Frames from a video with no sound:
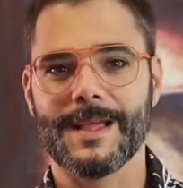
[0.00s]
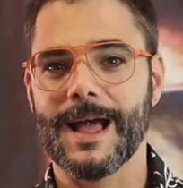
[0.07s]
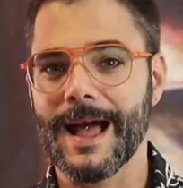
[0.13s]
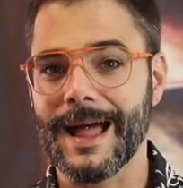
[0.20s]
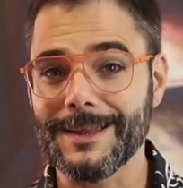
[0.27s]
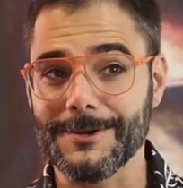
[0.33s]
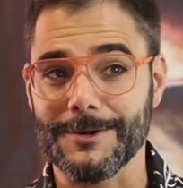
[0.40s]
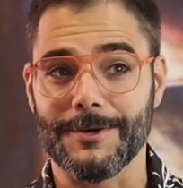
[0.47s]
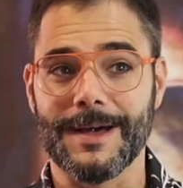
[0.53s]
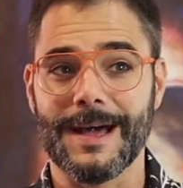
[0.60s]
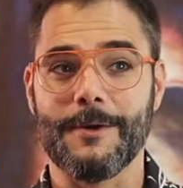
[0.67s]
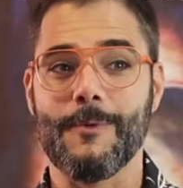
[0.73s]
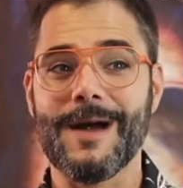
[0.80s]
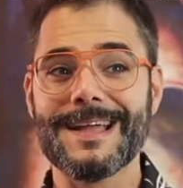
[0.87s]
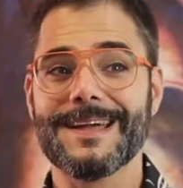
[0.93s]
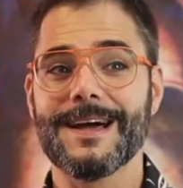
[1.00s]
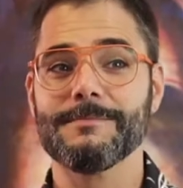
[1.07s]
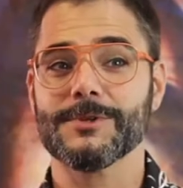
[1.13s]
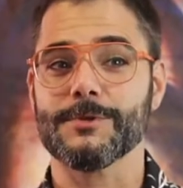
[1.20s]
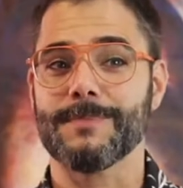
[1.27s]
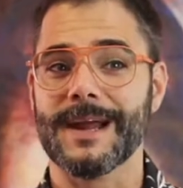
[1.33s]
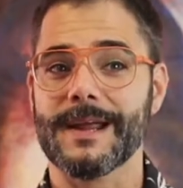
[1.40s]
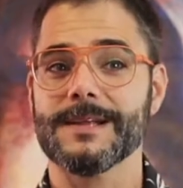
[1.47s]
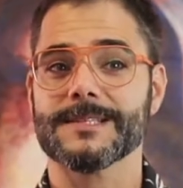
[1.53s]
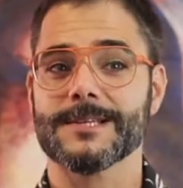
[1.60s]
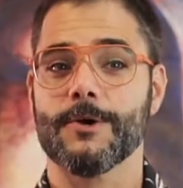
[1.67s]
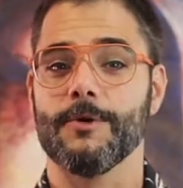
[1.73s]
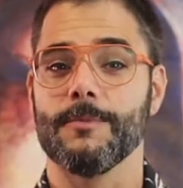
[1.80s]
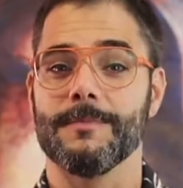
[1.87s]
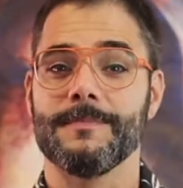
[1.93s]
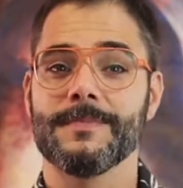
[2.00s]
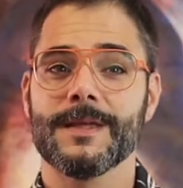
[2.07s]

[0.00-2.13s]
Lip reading: Hello and welcome to Breakill's Home.